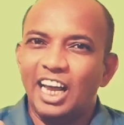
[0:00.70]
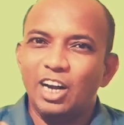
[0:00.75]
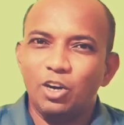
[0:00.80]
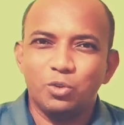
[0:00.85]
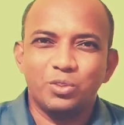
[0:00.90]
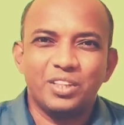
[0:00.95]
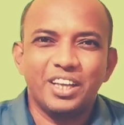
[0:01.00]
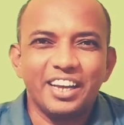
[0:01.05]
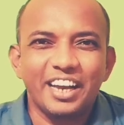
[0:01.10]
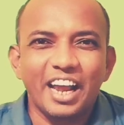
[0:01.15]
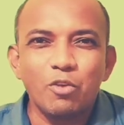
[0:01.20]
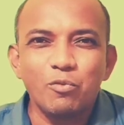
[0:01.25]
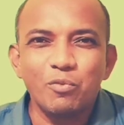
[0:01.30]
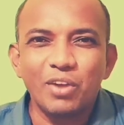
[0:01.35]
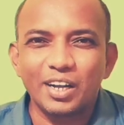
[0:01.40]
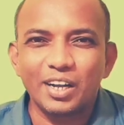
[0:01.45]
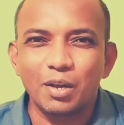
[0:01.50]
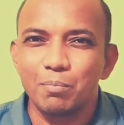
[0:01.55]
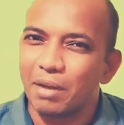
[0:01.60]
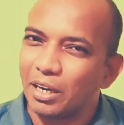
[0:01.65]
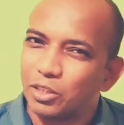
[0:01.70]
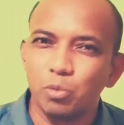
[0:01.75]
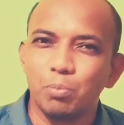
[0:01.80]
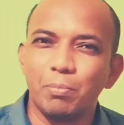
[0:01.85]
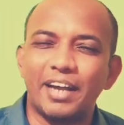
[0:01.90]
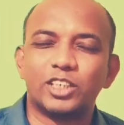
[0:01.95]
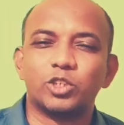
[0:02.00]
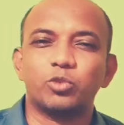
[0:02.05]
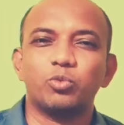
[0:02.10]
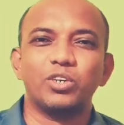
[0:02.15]
Hello there and welcome back to
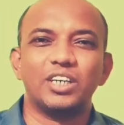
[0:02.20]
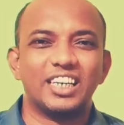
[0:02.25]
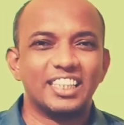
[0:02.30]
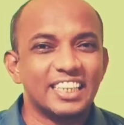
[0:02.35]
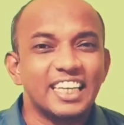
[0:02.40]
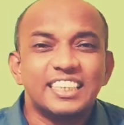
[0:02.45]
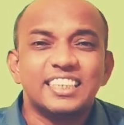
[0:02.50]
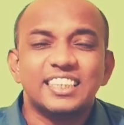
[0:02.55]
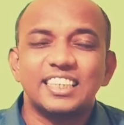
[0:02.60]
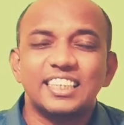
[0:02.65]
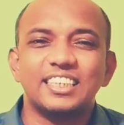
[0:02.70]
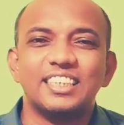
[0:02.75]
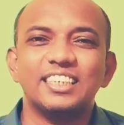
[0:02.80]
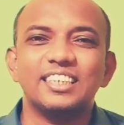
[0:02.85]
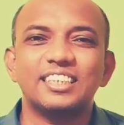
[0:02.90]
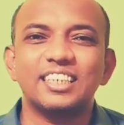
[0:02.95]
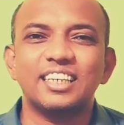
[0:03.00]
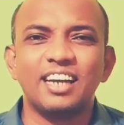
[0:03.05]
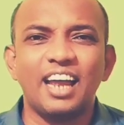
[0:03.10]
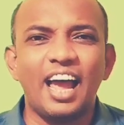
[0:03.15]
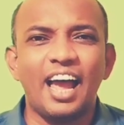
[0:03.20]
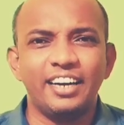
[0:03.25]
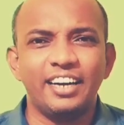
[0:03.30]
Max World. This is Sachin sir,